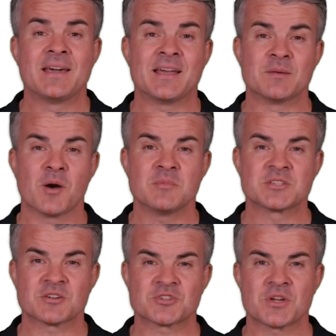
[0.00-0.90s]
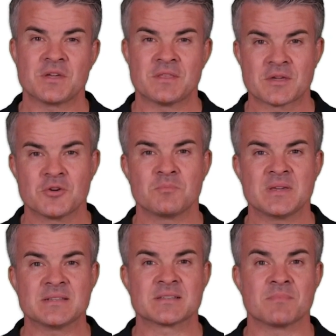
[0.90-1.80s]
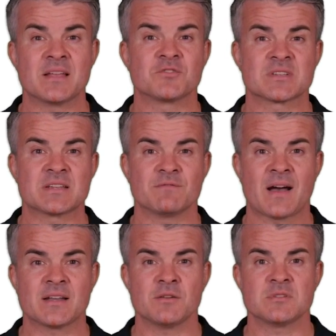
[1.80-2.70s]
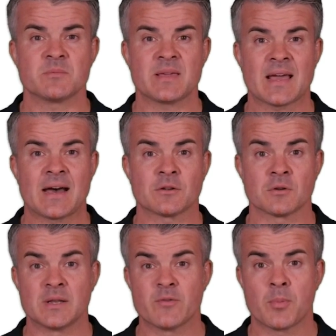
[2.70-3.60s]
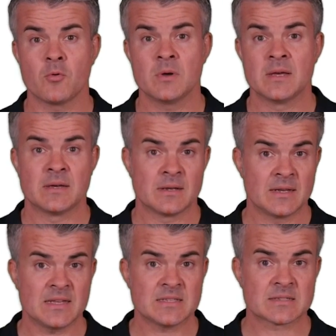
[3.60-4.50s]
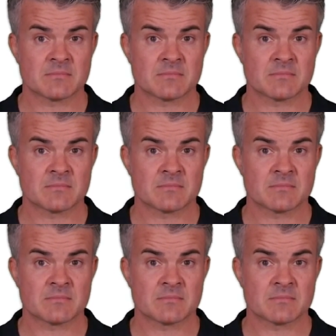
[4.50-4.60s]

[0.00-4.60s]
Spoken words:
In a moment, I'll show you there could be some interesting value to be had on Liverpool, Leeds